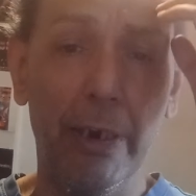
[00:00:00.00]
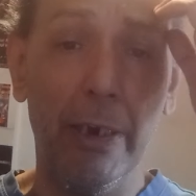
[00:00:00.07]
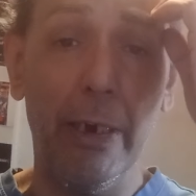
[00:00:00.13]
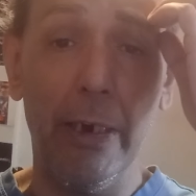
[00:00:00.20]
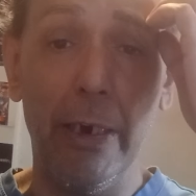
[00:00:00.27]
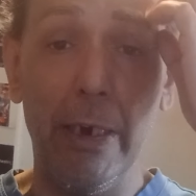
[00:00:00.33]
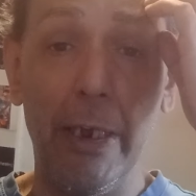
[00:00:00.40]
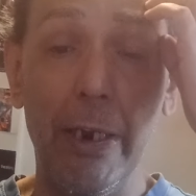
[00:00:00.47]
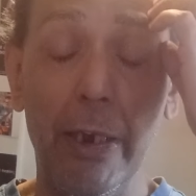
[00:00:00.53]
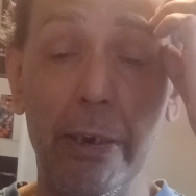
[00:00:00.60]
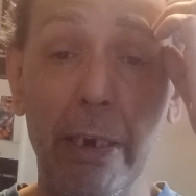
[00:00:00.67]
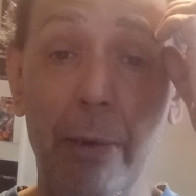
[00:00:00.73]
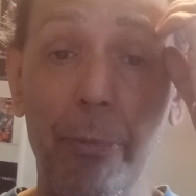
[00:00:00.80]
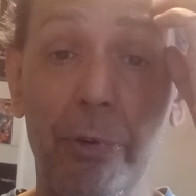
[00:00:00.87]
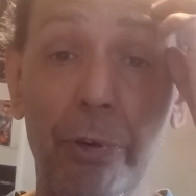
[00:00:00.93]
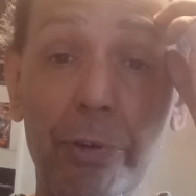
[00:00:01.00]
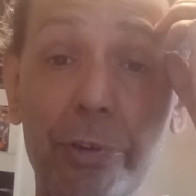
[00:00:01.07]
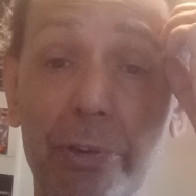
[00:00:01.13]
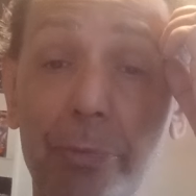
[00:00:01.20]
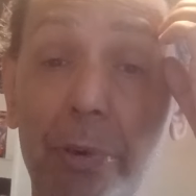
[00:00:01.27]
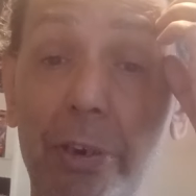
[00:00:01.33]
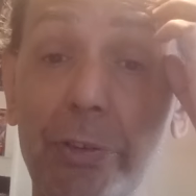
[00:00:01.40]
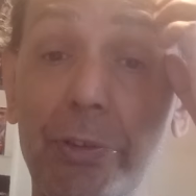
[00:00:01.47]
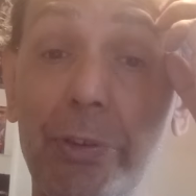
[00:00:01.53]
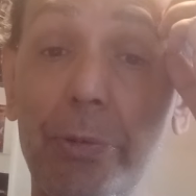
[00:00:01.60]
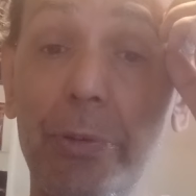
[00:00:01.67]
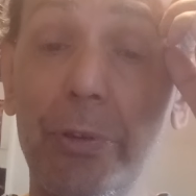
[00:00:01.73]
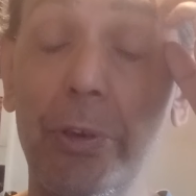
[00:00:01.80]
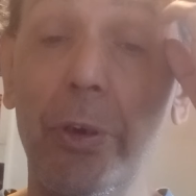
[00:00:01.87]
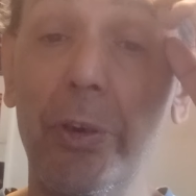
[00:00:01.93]
And I came across this because
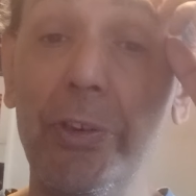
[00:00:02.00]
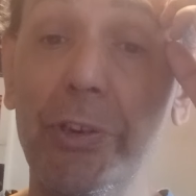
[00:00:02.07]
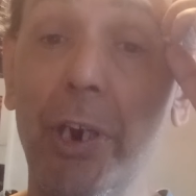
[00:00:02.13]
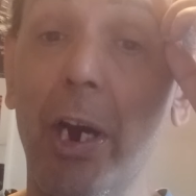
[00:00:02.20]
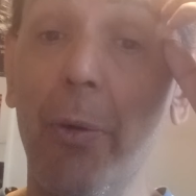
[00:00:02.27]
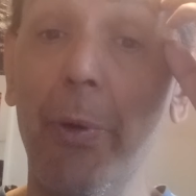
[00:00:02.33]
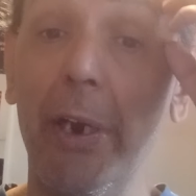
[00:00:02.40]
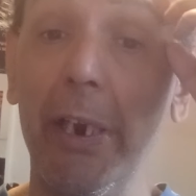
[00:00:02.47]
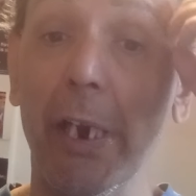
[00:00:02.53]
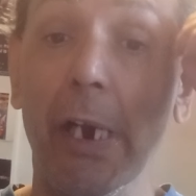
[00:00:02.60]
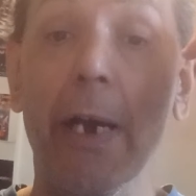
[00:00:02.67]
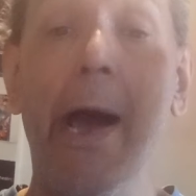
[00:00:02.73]
the god Yahweh